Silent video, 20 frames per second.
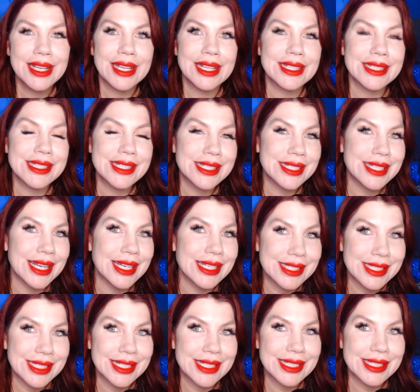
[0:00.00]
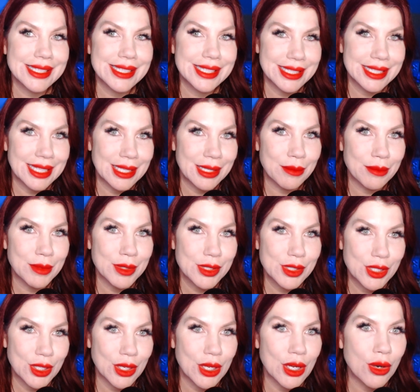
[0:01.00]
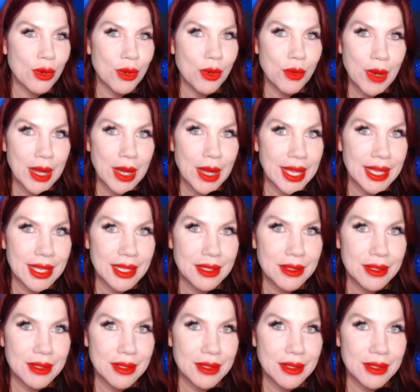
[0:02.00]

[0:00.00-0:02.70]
and it doesn't seem to go away?